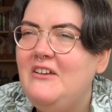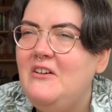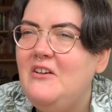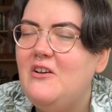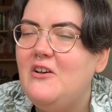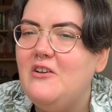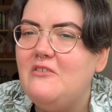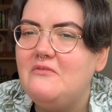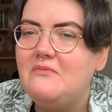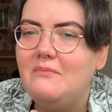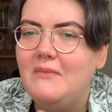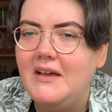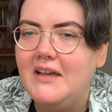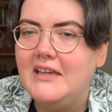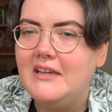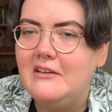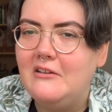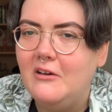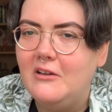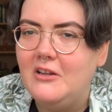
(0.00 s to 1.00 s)
of my
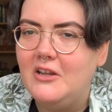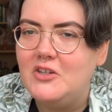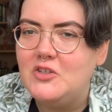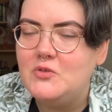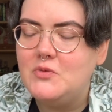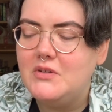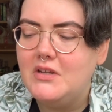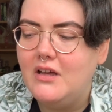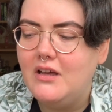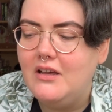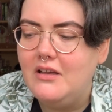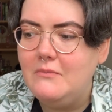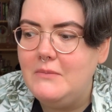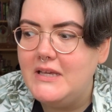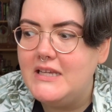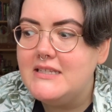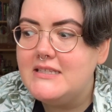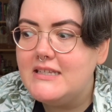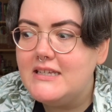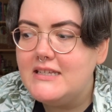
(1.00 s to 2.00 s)
collage art
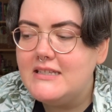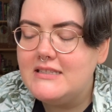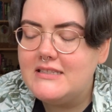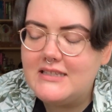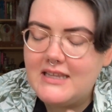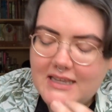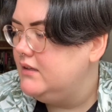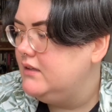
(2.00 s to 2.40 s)
pieces.